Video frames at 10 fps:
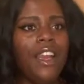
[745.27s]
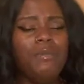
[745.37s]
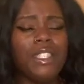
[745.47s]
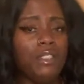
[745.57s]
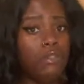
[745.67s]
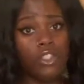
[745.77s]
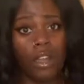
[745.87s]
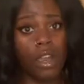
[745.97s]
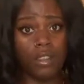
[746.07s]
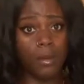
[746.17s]
I'm still
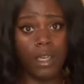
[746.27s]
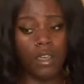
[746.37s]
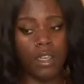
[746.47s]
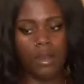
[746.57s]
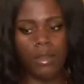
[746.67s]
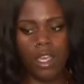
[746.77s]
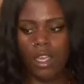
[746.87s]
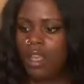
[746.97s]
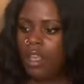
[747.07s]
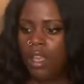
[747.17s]
shocked about it. I'm like,
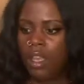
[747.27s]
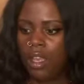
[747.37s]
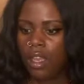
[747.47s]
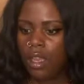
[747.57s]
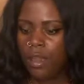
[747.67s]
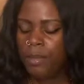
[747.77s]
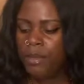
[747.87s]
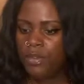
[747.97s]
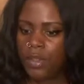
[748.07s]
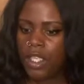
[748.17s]
I've been
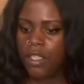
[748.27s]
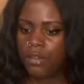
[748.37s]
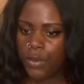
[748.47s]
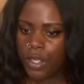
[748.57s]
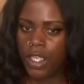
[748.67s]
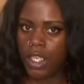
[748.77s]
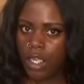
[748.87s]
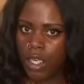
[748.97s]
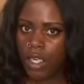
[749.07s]
vegan for a year.